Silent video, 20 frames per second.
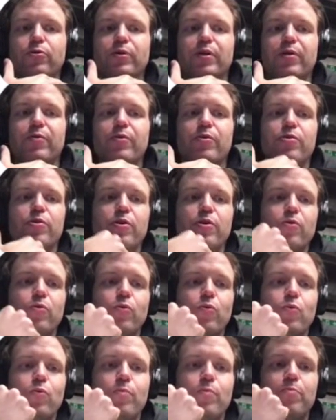There is no
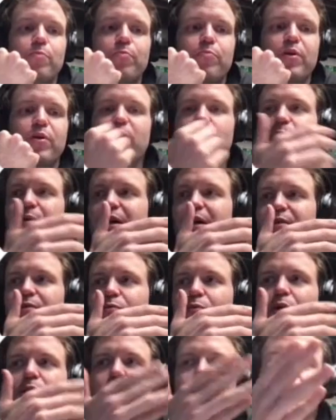pre-planned.
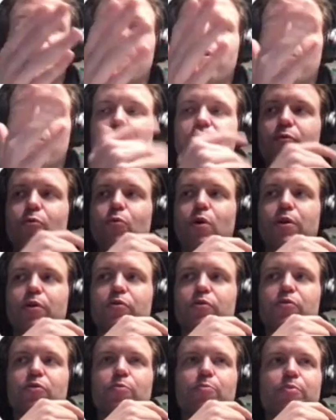Well, there are one or
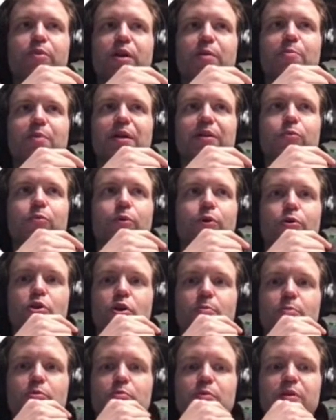two pre-planned
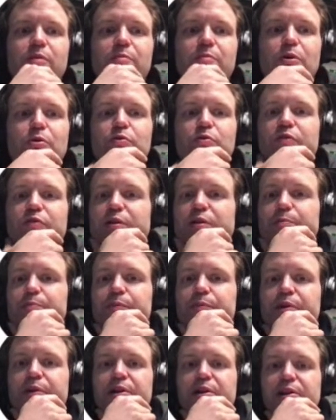workshops, but most of them,
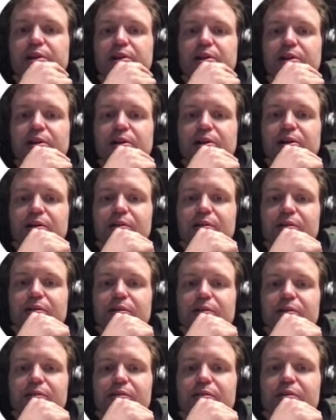
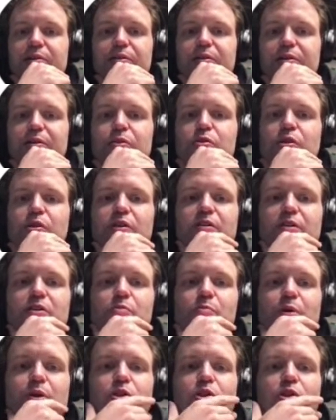there's not as
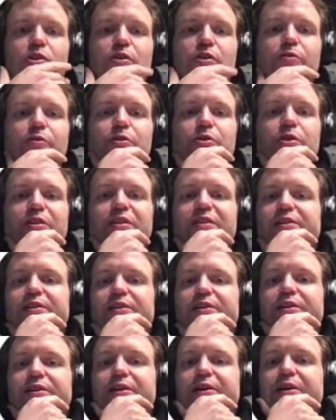much as there is
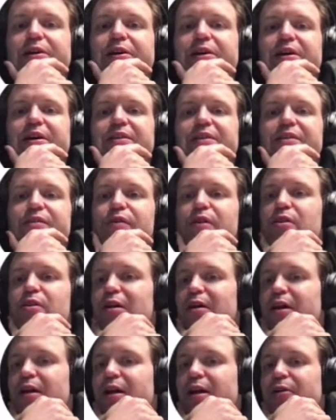at events
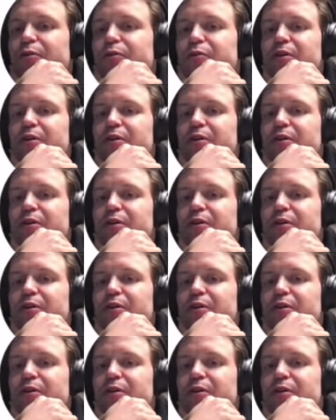like Hacker Hotel.